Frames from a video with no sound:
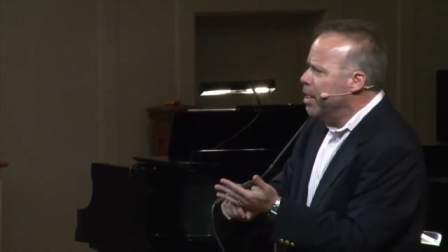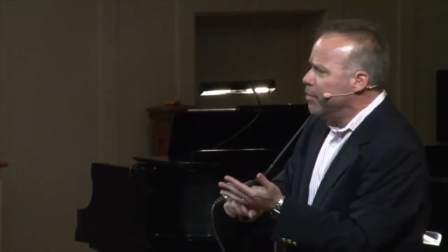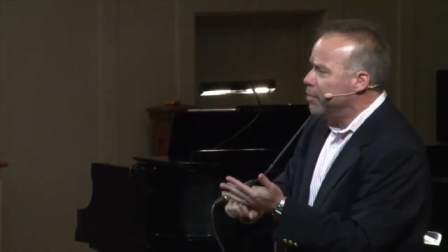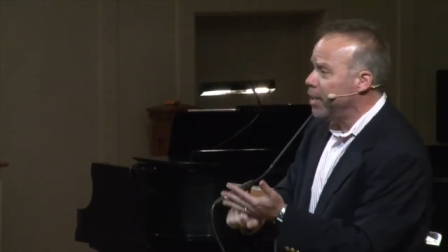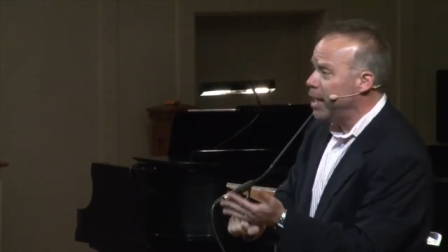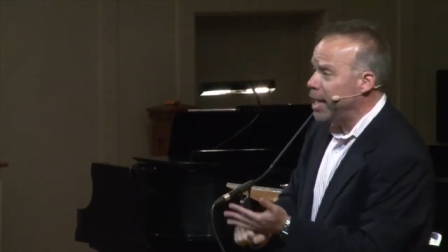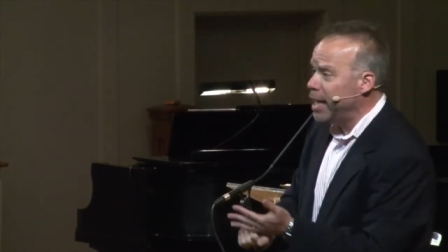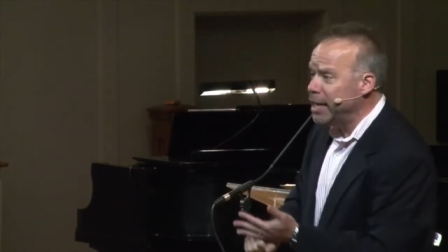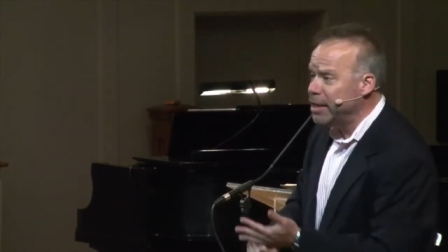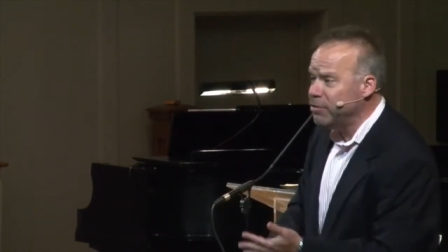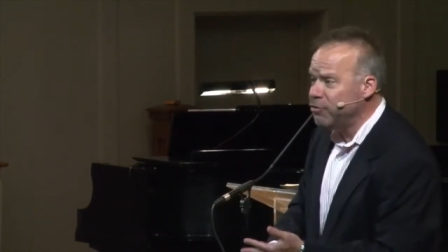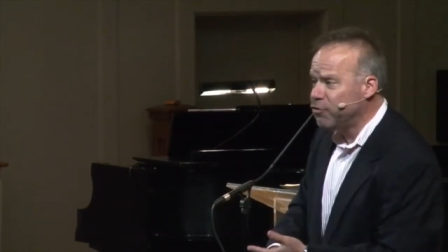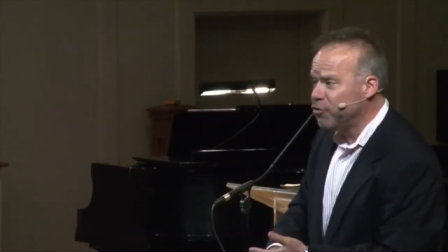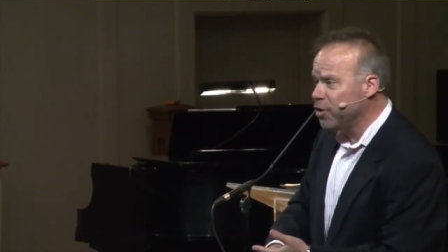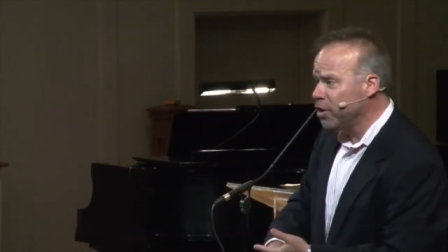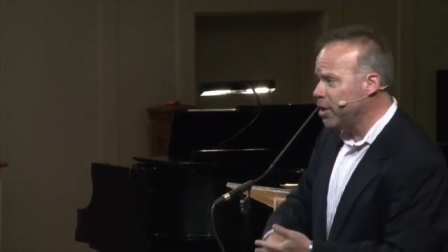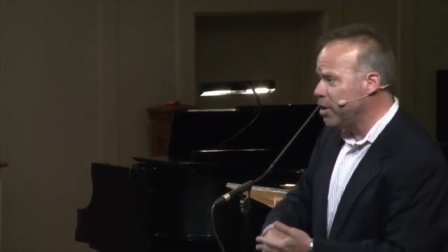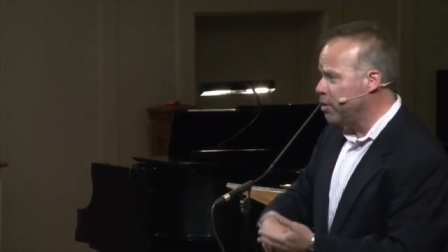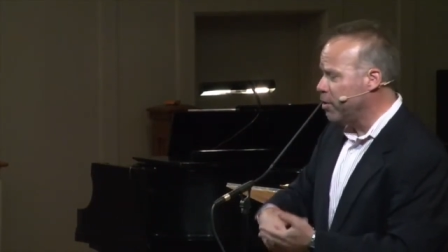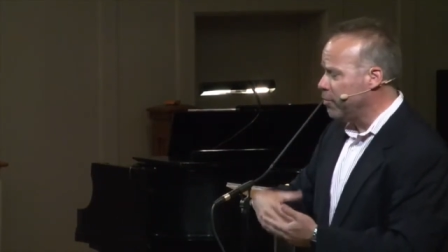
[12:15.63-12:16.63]
the
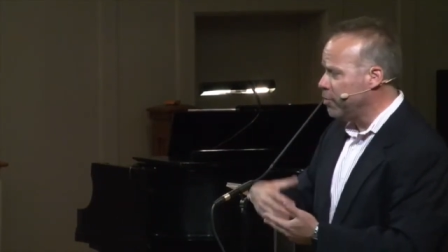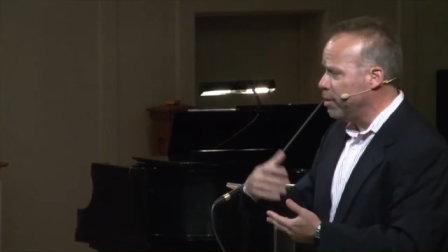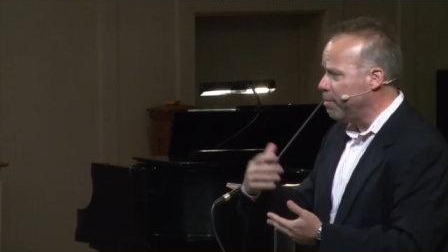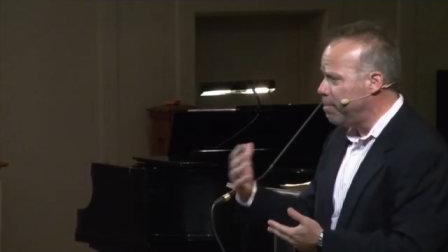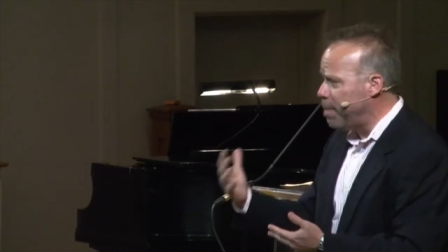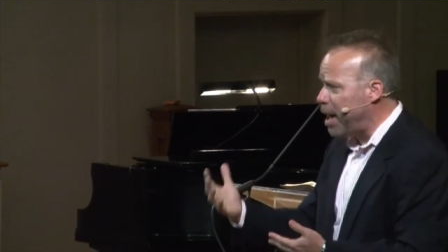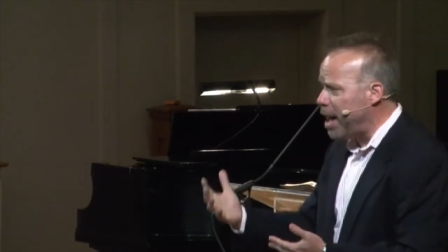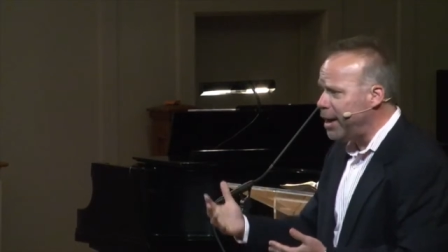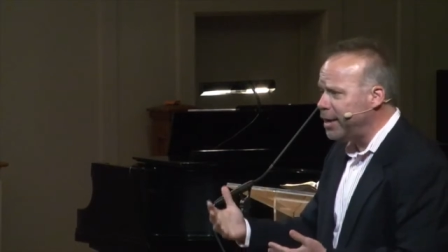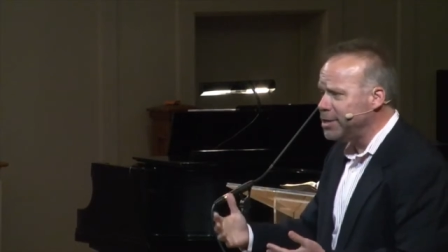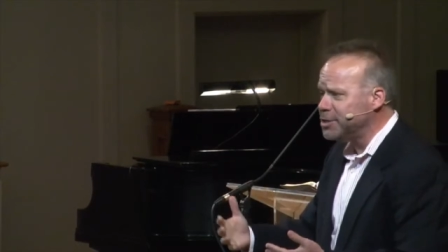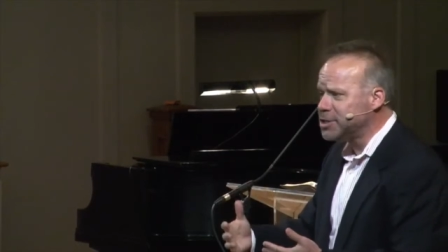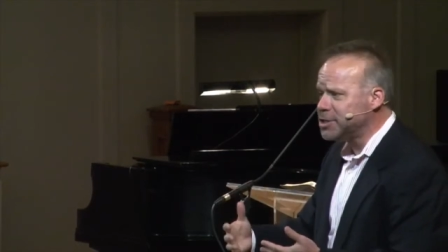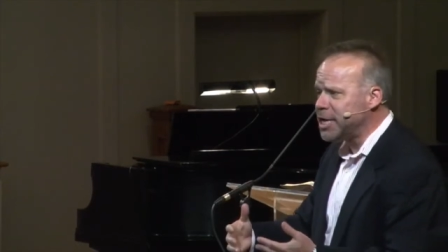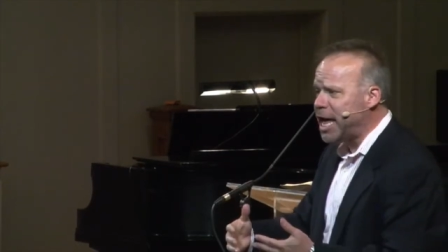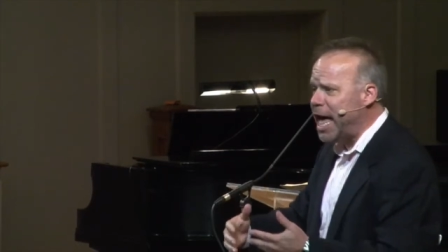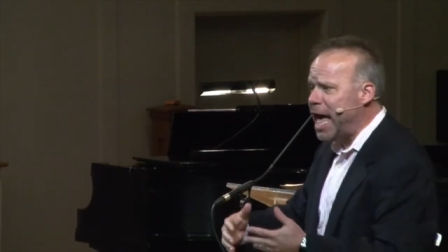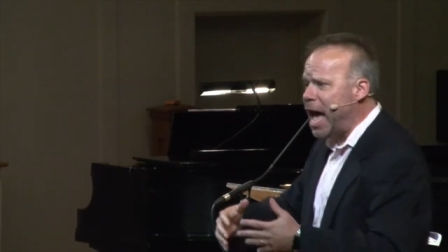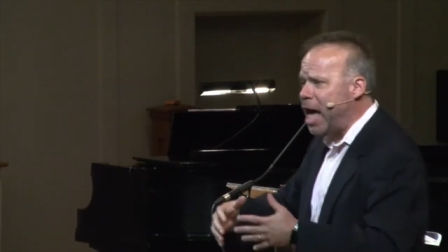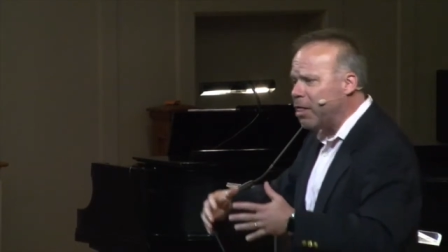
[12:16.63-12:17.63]
engine or the body
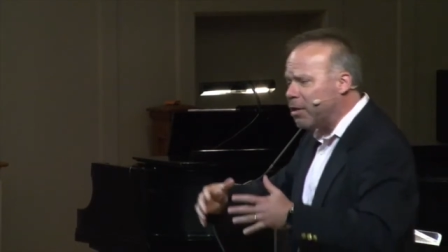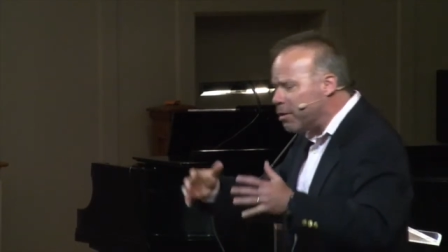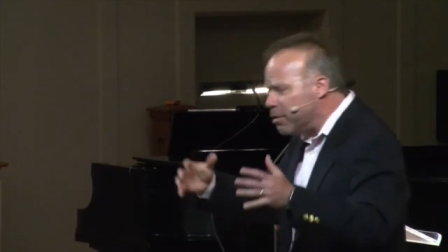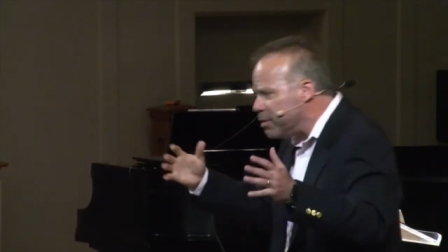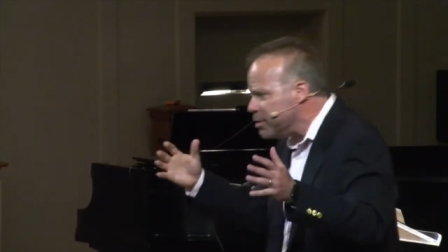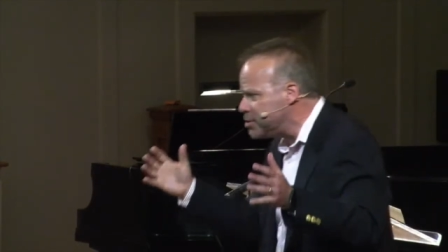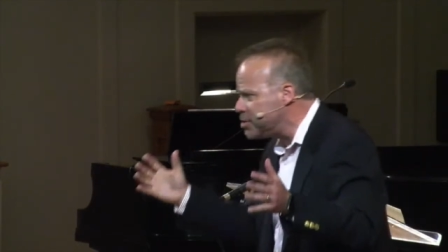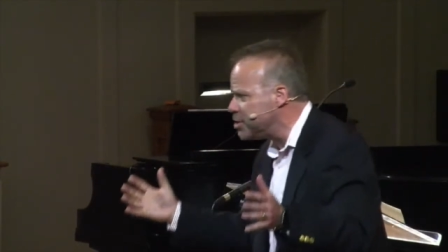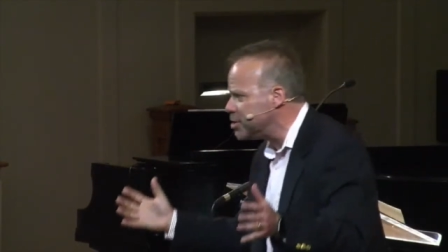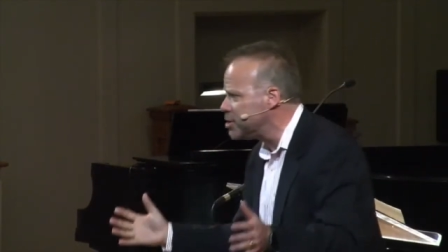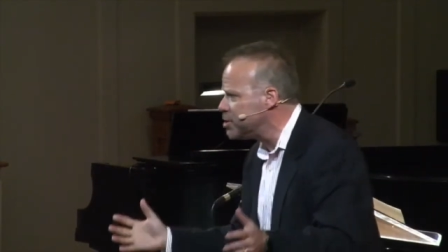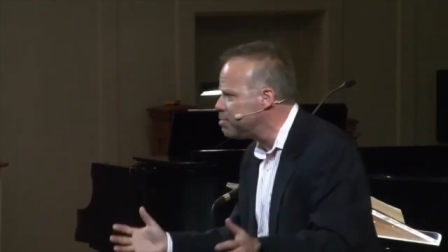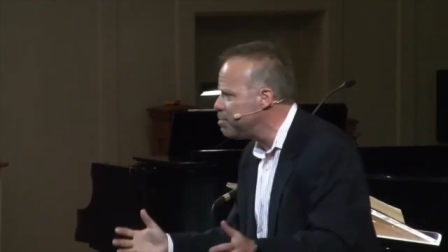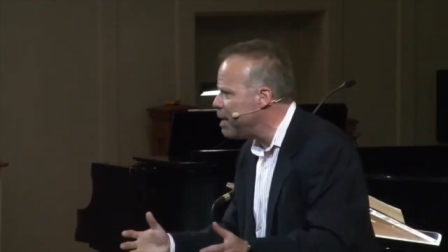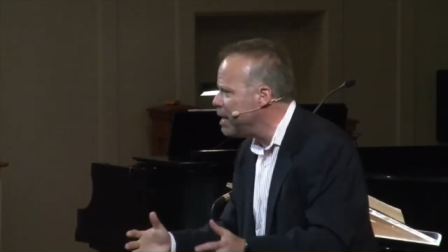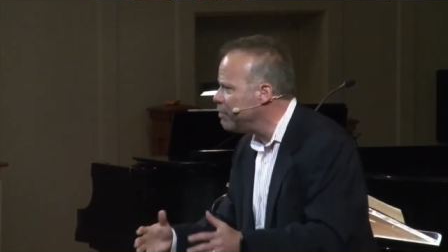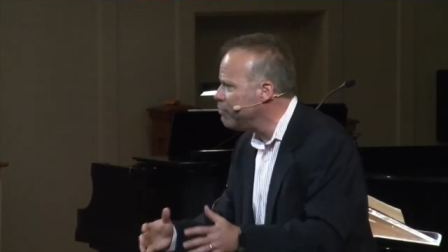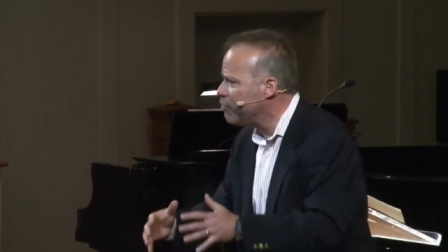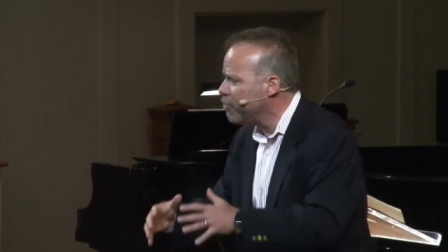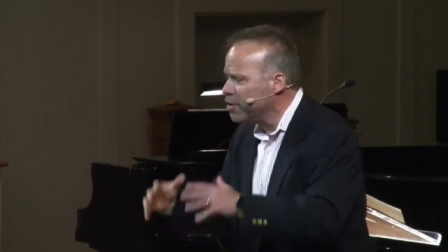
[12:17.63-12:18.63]
style or the
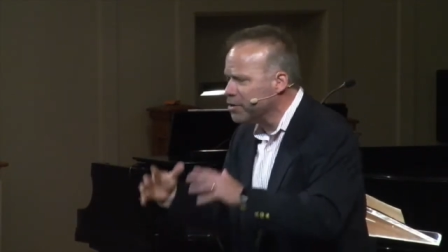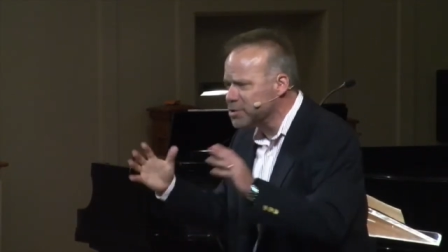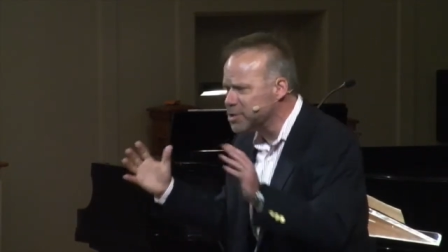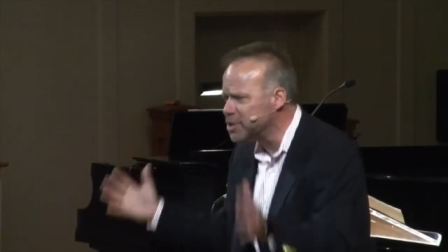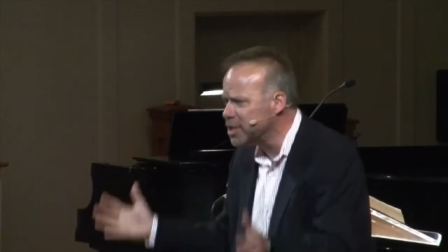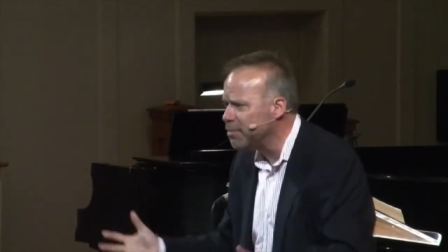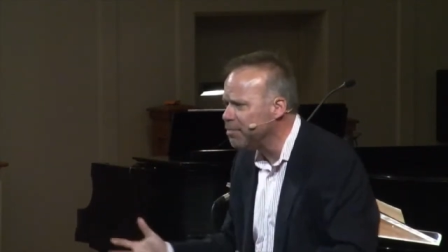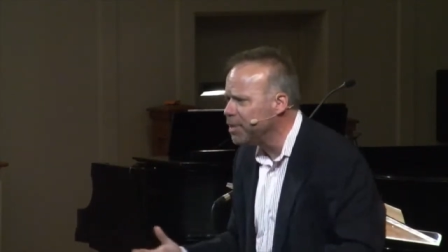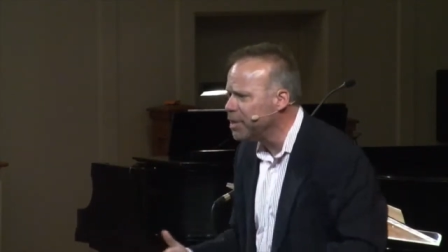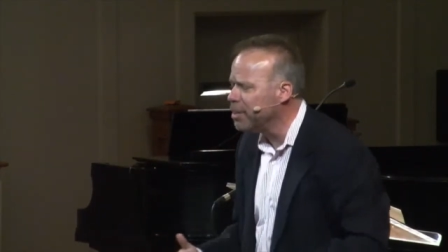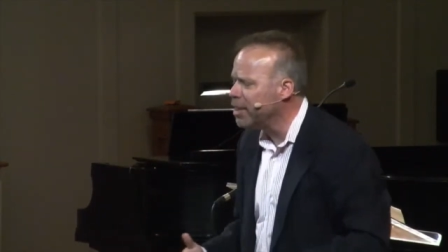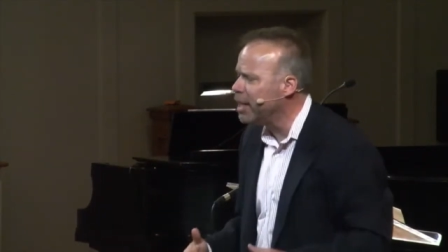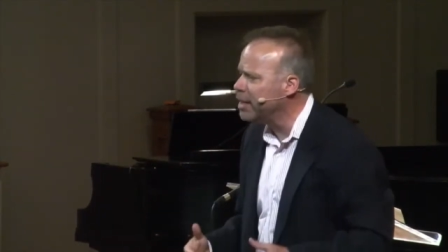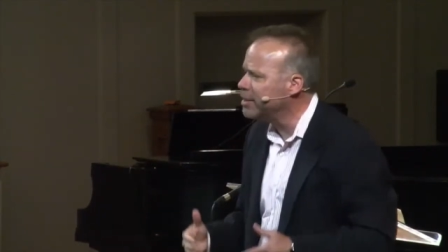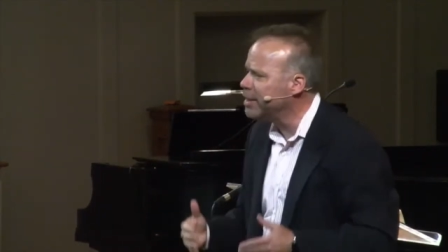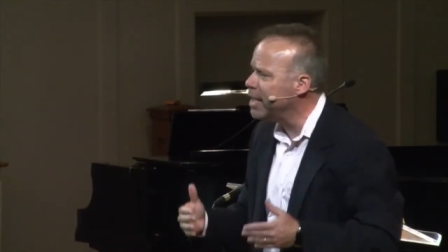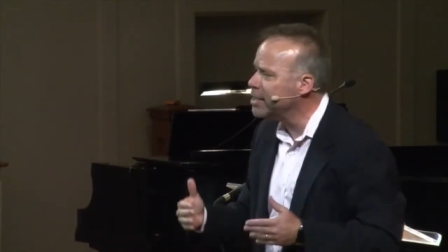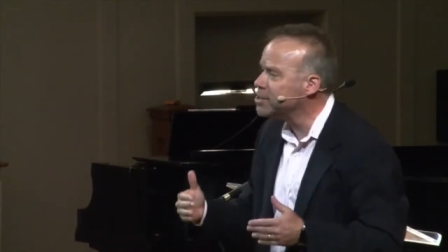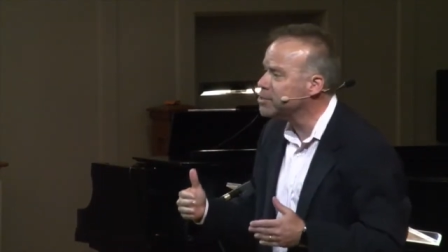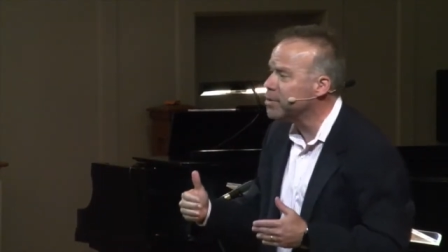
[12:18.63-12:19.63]
suspension or something
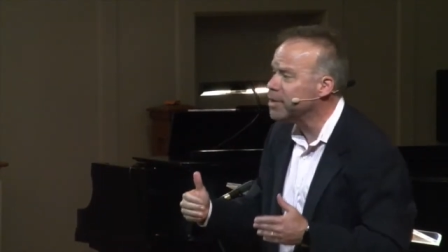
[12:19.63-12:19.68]
like that.